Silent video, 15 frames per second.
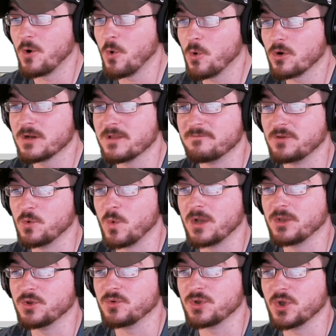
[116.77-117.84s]
Or if you
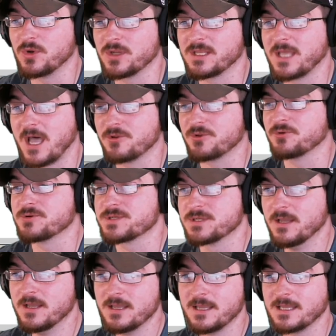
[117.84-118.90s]
want, you can go to colors
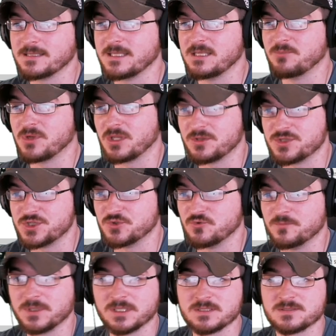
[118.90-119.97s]
and keep it on two
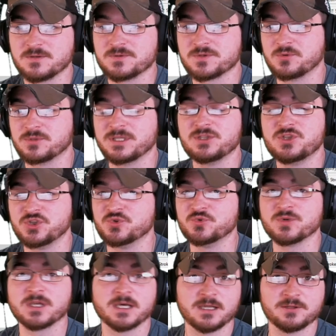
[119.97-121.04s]
because there's only two
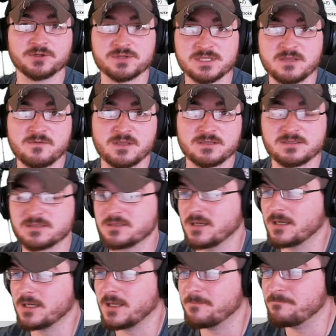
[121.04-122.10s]
colors in this.
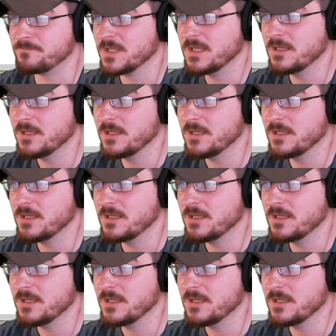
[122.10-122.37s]
Um,